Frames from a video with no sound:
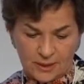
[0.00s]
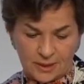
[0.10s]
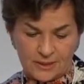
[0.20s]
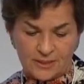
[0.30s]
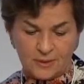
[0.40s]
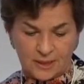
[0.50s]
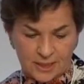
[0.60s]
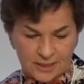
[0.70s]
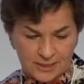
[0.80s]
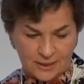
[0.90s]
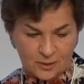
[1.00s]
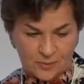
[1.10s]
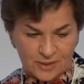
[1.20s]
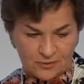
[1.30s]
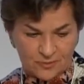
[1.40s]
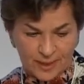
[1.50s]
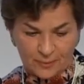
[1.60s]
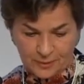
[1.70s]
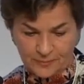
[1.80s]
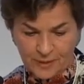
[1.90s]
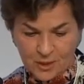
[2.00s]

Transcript: exhibit this little piece of paper,